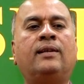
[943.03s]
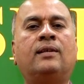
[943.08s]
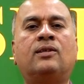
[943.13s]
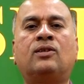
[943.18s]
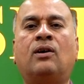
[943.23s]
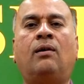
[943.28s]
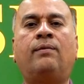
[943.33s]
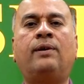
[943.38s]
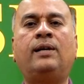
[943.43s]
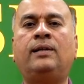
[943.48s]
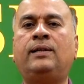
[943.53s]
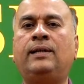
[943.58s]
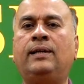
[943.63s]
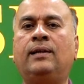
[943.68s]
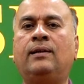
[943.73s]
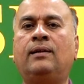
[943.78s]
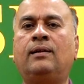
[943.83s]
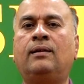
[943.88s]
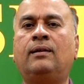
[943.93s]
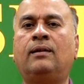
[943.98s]
the
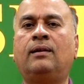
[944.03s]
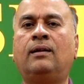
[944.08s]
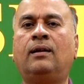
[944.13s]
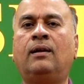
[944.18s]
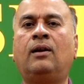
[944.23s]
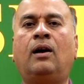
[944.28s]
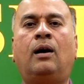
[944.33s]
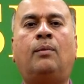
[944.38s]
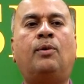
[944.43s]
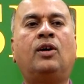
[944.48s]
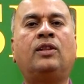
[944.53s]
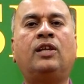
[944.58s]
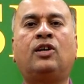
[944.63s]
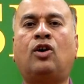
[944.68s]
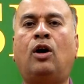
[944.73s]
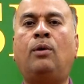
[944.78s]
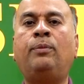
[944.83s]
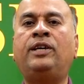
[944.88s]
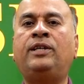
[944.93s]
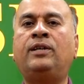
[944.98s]
sovereignty among the
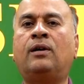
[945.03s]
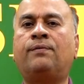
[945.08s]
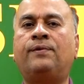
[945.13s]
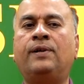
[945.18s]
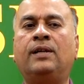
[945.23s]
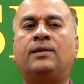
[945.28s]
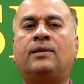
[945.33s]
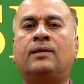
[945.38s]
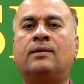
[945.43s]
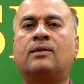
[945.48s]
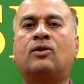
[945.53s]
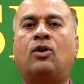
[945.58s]
committee of nations.